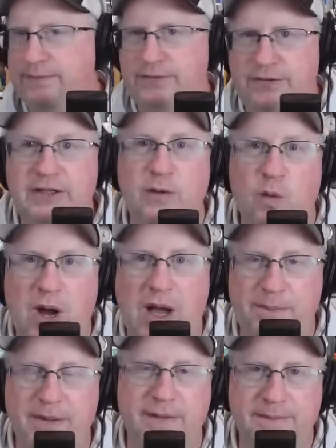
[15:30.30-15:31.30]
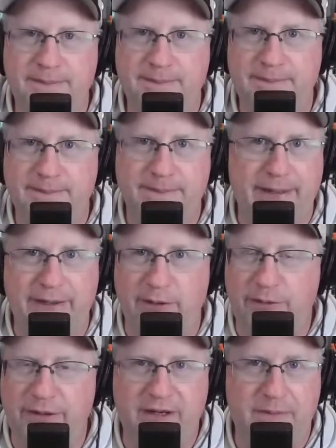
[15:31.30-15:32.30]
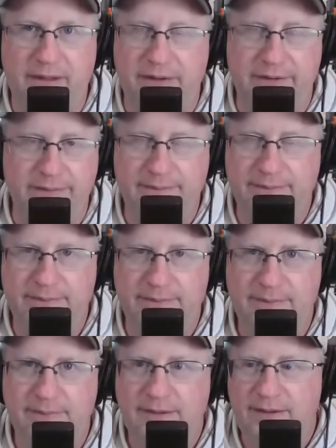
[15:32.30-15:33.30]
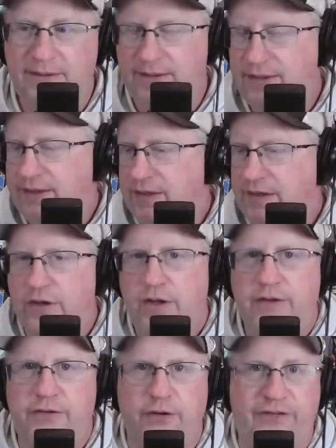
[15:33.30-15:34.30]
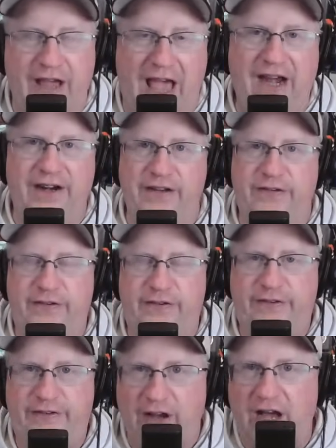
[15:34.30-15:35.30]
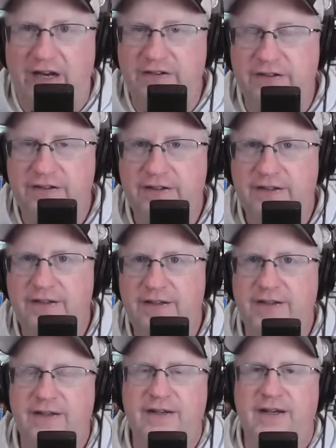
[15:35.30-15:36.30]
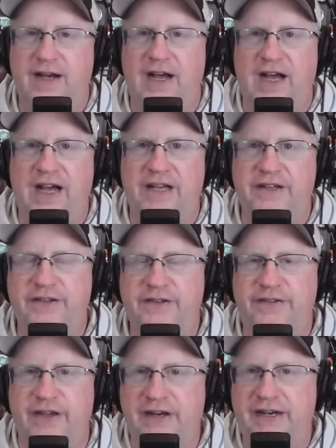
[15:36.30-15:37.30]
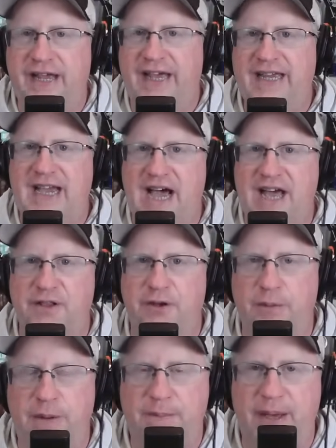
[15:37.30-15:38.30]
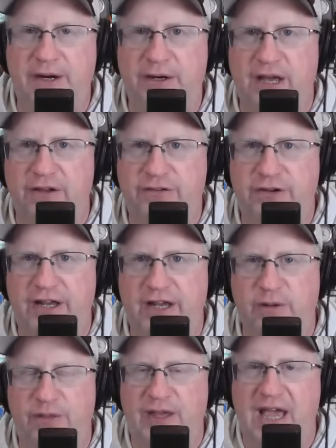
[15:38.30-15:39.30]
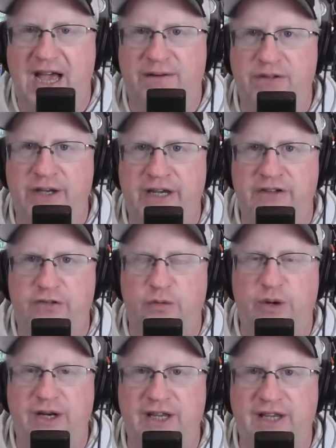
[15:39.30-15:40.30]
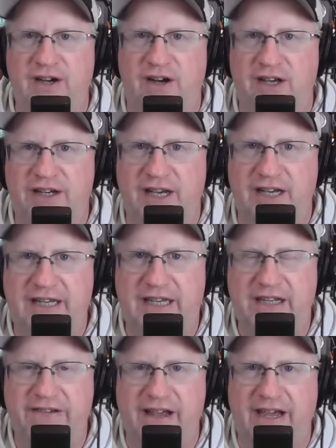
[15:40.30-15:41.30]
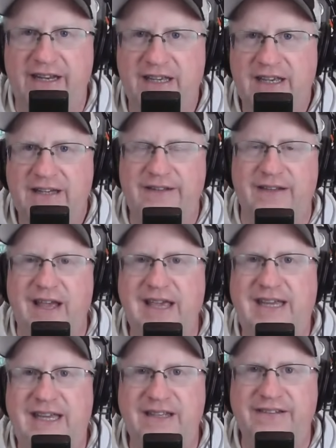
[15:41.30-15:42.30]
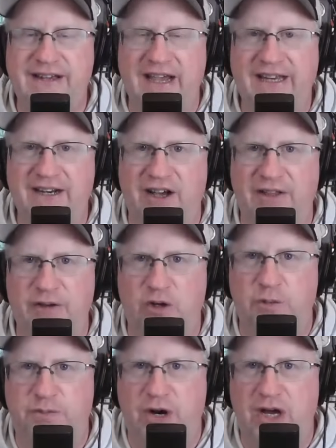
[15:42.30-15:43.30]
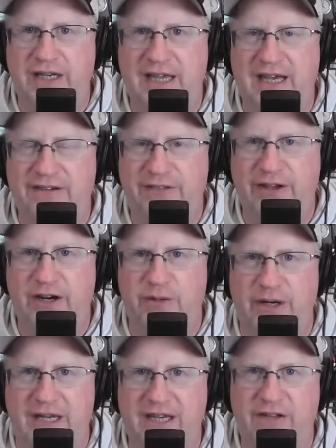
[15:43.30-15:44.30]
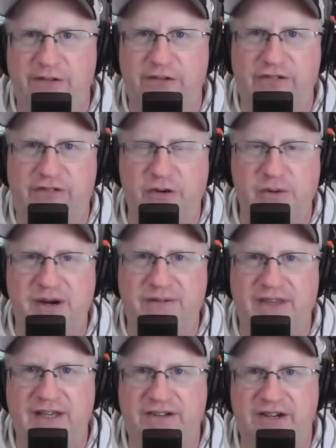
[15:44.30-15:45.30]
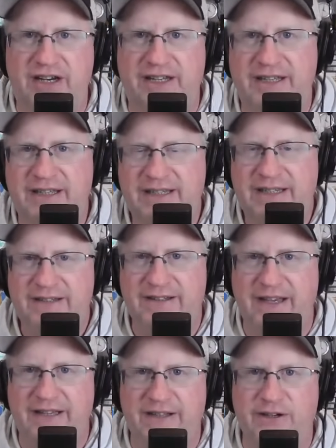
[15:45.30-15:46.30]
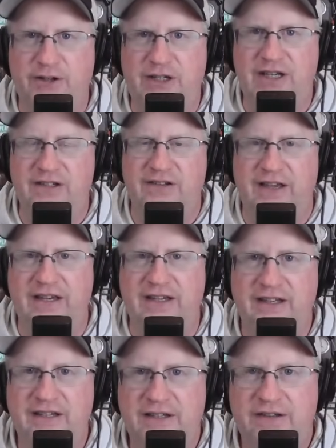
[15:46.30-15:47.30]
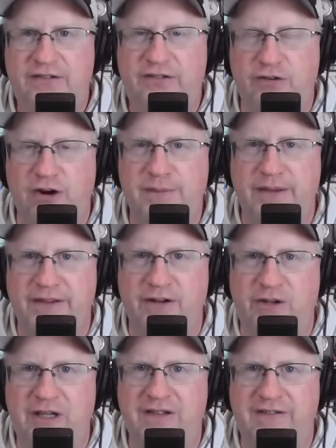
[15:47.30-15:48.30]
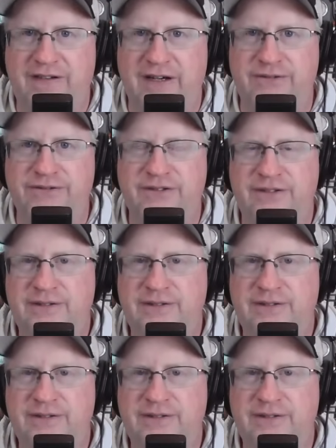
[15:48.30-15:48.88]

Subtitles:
she can whop you. Ain't no doubt about it. So Saturday sucked. Sunday got a little bit better yesterday with the Avalanche winning on Kids Night. Do you like Kids Night on the old broadcast there where kids are just doing everything, Johnny? You like little kids, like screaming little kid stuff?